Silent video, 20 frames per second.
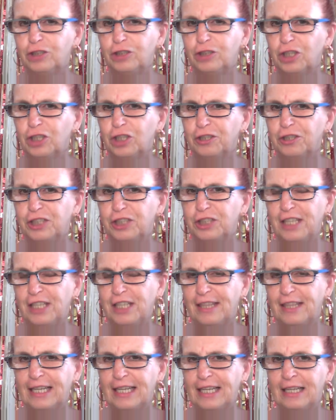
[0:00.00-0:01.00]
churchy
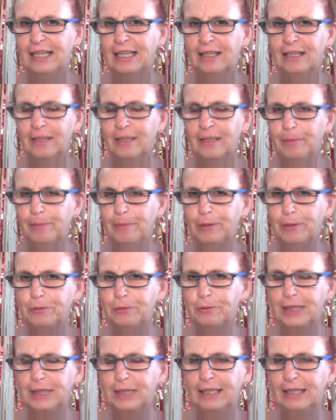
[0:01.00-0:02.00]
thing
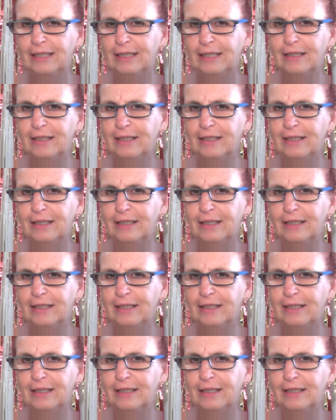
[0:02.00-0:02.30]
building